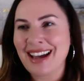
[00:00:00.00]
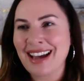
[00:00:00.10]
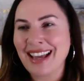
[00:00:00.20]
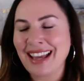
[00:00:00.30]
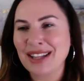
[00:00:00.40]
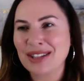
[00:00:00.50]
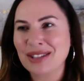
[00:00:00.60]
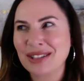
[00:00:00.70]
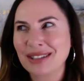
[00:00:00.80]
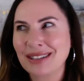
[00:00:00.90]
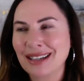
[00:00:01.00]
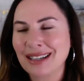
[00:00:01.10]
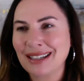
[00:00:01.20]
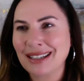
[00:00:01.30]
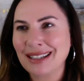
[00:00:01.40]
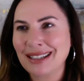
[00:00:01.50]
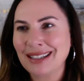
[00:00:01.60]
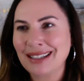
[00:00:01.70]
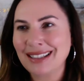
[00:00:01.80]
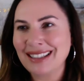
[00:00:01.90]
I answered,
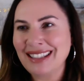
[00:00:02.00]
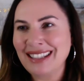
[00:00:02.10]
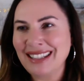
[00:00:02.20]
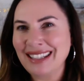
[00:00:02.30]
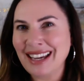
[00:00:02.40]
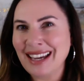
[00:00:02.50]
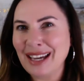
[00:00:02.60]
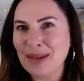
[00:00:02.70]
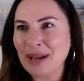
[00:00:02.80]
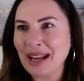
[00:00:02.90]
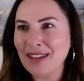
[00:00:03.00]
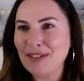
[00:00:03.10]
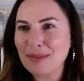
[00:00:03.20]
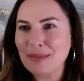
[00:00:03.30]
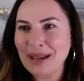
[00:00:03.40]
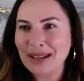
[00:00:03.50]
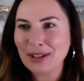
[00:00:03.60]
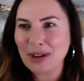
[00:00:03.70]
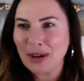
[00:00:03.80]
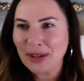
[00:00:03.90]
yeah, but I haven't been
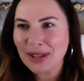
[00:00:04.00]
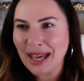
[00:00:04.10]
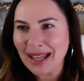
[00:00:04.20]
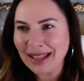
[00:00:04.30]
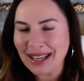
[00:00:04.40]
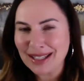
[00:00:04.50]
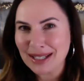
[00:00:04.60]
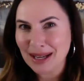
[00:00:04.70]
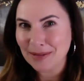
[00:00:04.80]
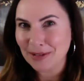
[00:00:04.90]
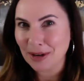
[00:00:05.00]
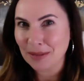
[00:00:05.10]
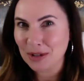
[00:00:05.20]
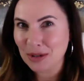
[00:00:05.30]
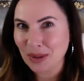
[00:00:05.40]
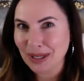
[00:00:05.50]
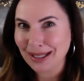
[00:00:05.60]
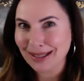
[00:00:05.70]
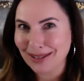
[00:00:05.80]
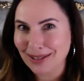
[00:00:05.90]
called that last name for almost
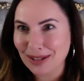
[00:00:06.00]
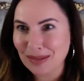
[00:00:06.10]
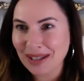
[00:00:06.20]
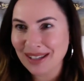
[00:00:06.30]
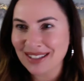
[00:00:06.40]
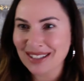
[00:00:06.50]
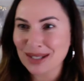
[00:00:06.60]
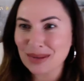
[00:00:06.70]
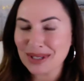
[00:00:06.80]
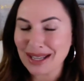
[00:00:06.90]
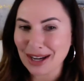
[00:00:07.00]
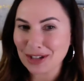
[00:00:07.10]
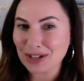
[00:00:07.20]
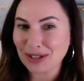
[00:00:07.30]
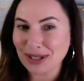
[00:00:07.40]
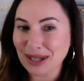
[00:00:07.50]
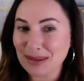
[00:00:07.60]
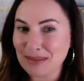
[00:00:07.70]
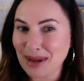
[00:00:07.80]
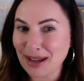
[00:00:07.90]
20 years, because this was
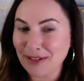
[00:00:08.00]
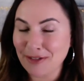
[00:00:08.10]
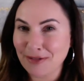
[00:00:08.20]
actually my